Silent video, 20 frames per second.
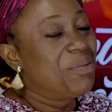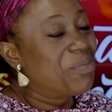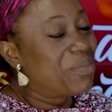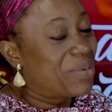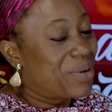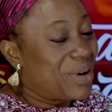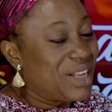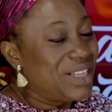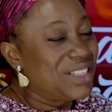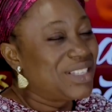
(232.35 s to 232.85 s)

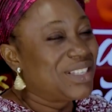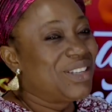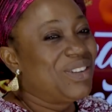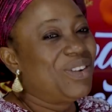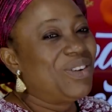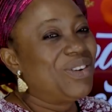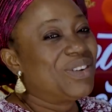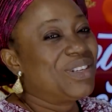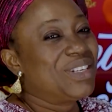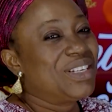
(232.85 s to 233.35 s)
Praise the
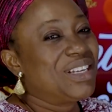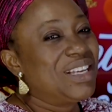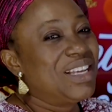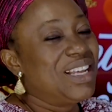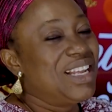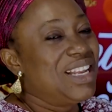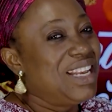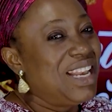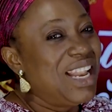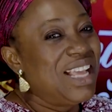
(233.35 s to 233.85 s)
Lord.
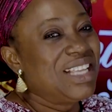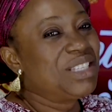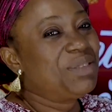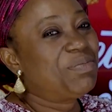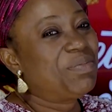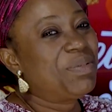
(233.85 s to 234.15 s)
Let's